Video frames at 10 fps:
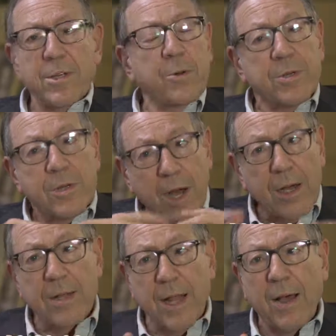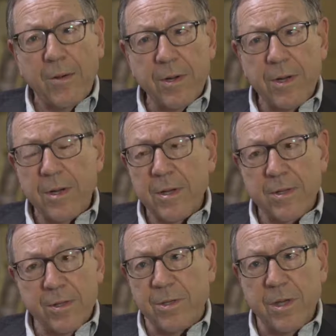she was not allowed
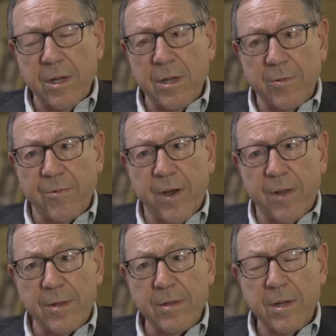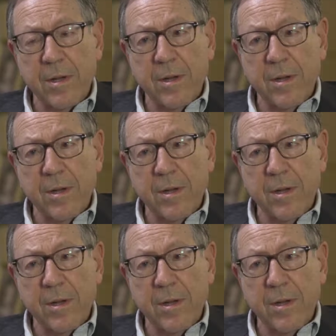to see her father,